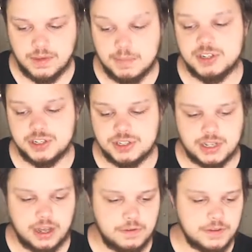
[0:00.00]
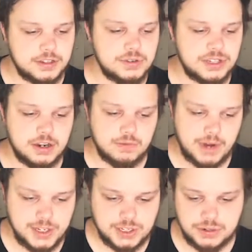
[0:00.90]
image itself and use the
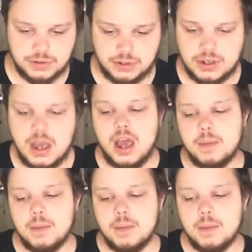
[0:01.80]
erase tool.